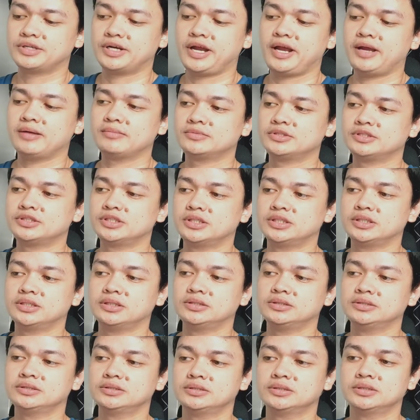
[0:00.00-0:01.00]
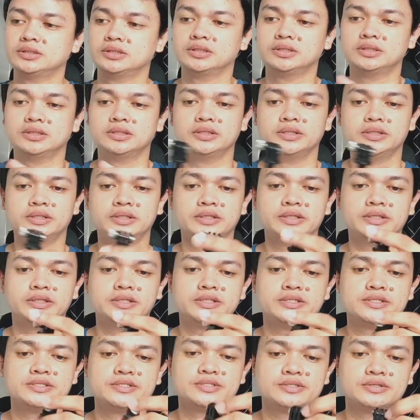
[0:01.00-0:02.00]
camera
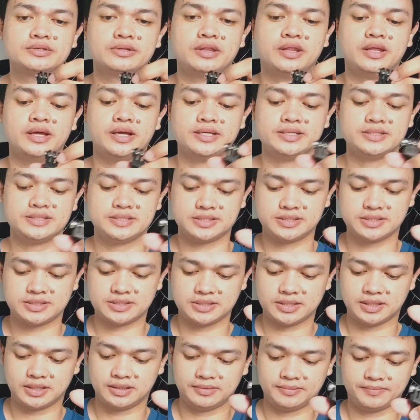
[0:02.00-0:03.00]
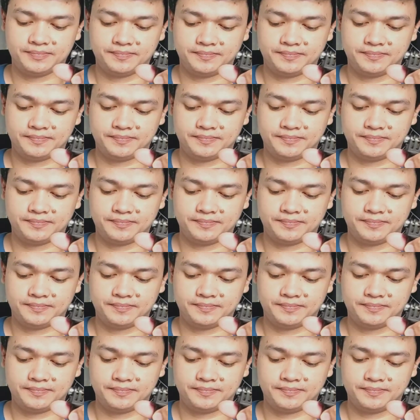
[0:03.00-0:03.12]
into this.